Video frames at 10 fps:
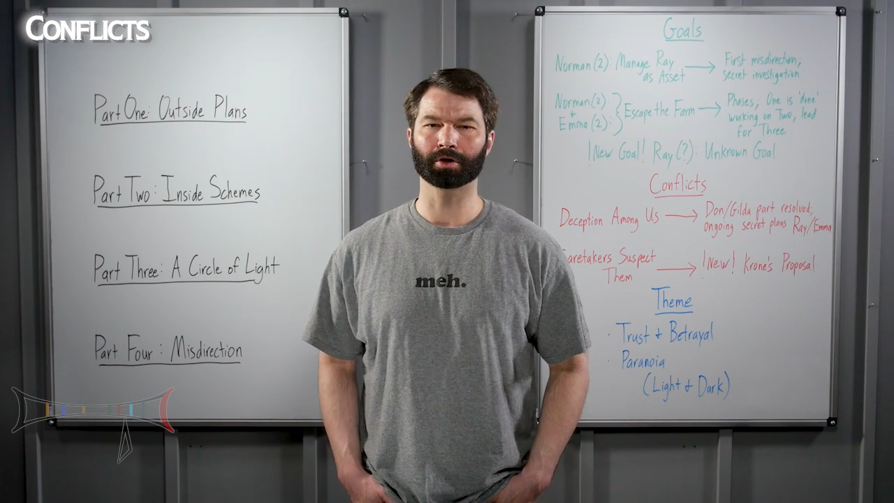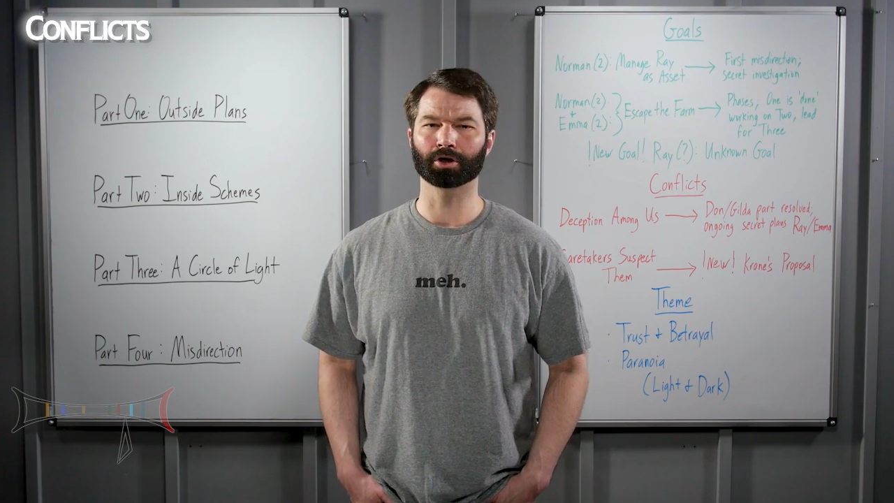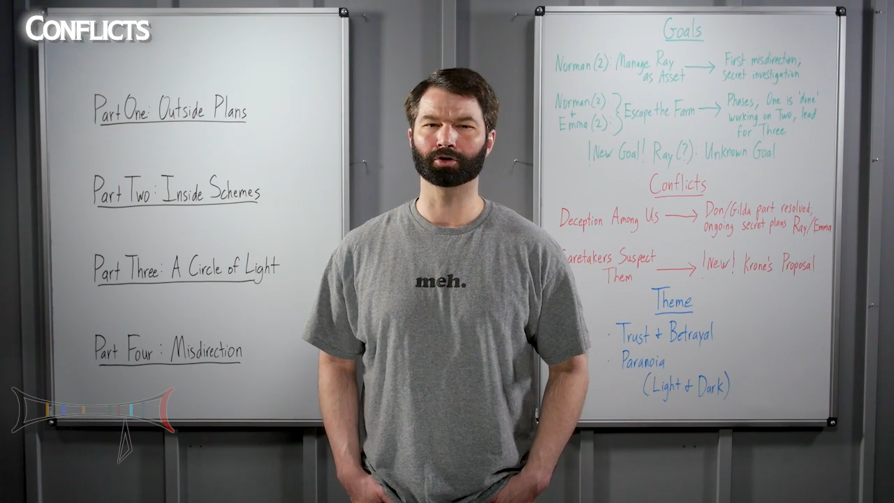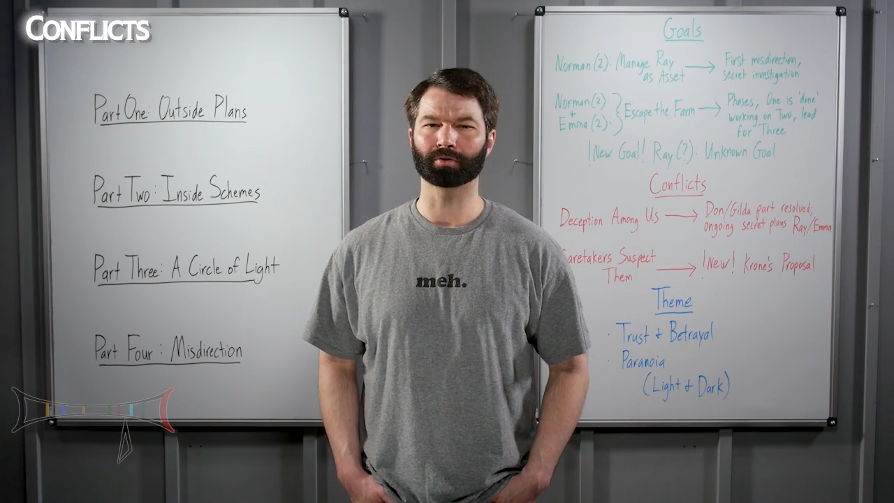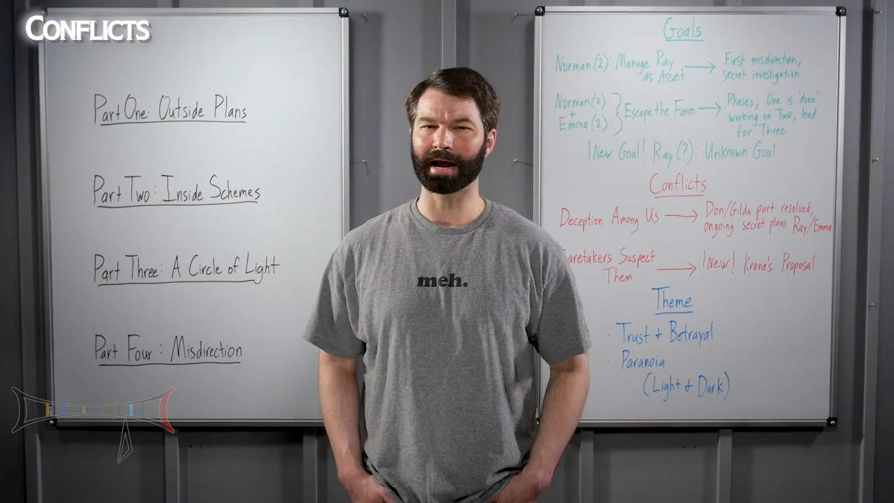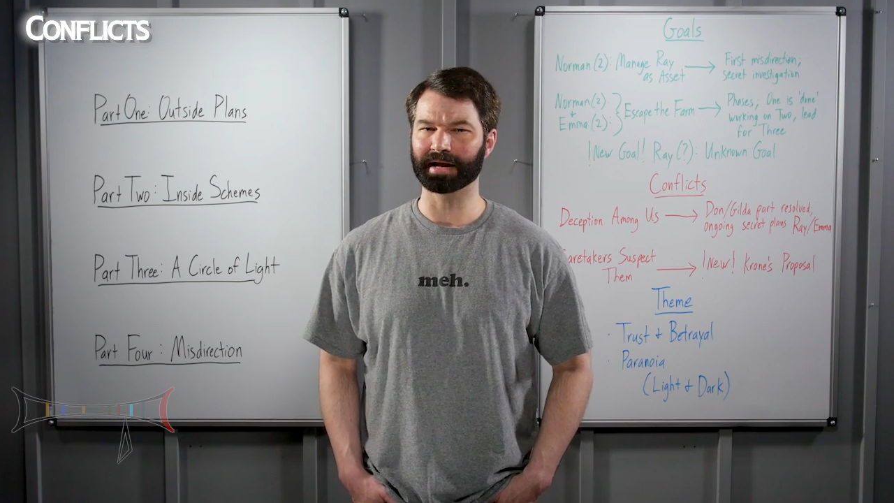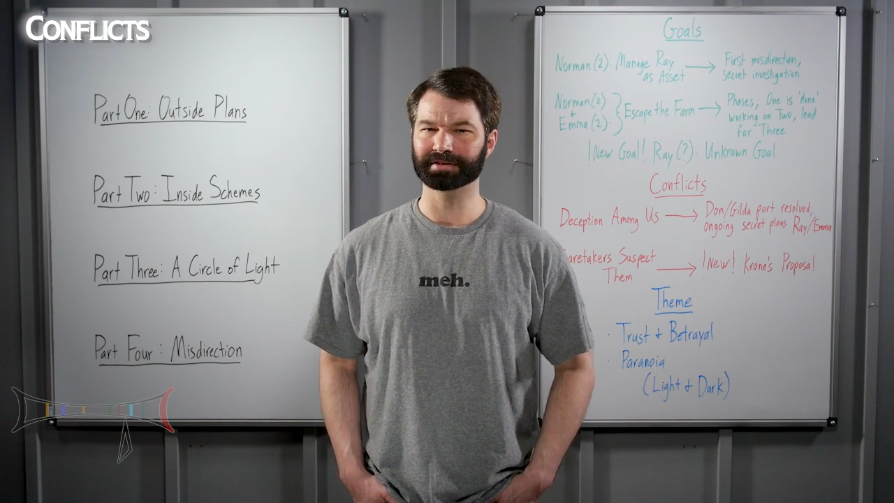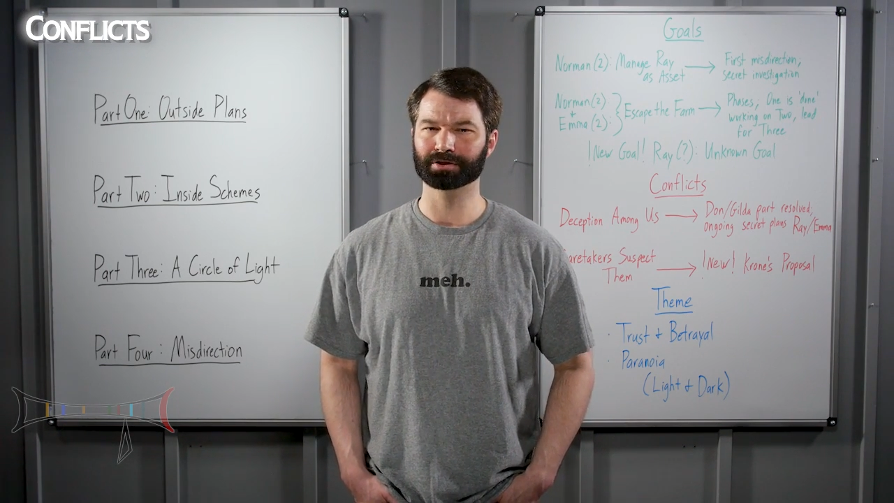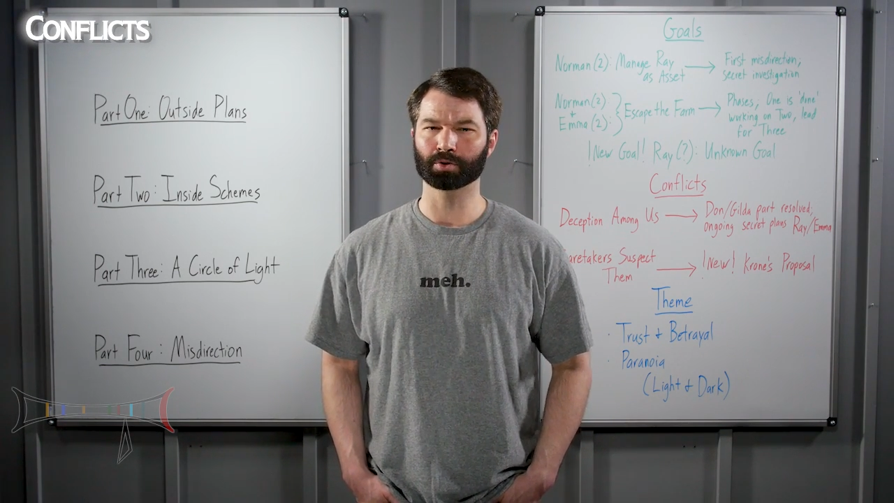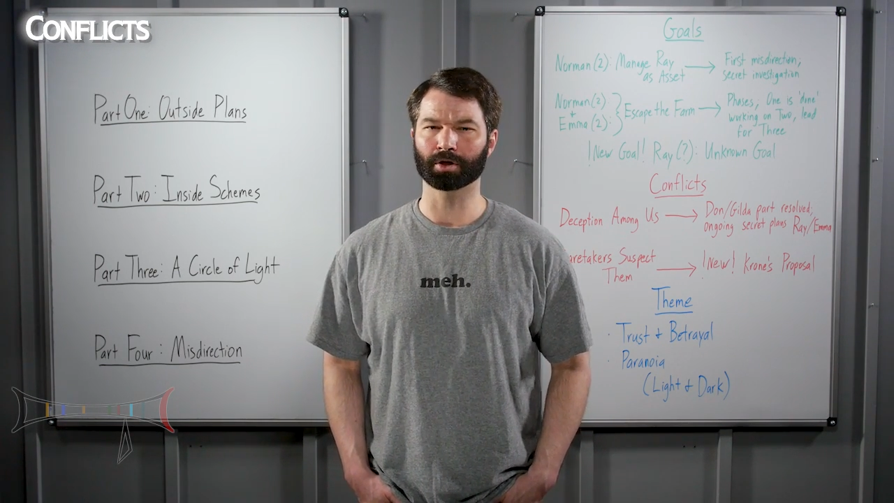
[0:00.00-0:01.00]
her
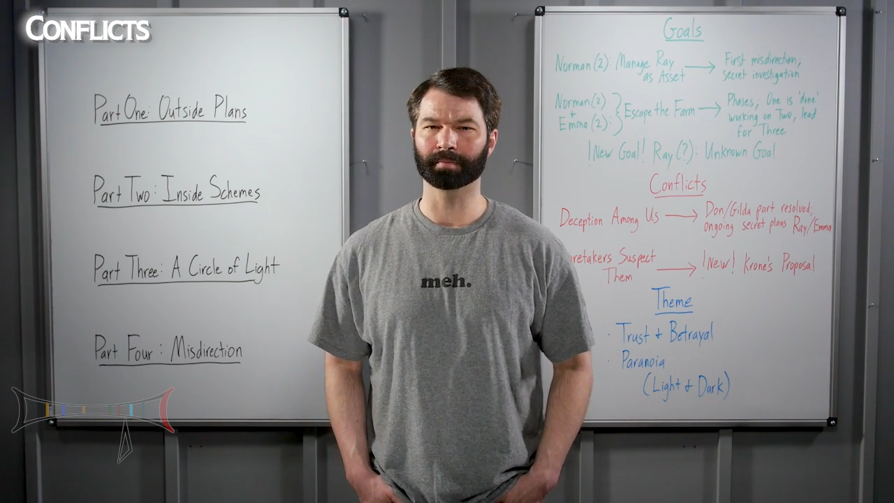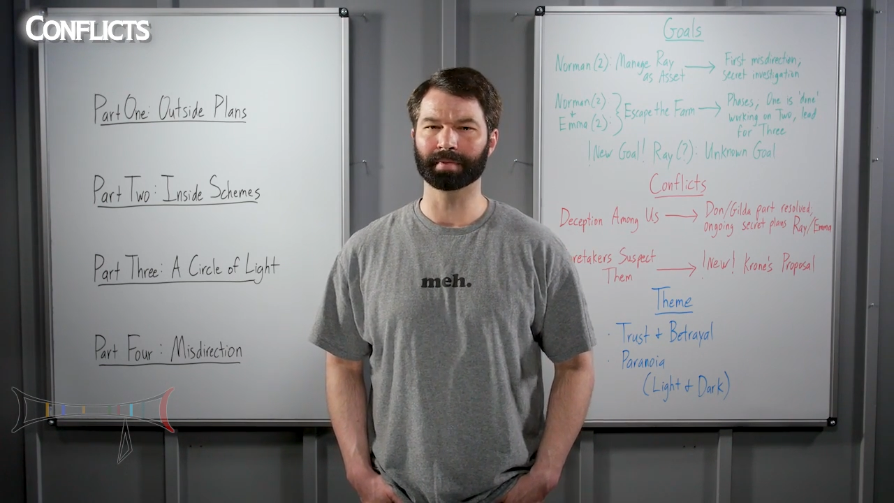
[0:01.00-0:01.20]
rants to her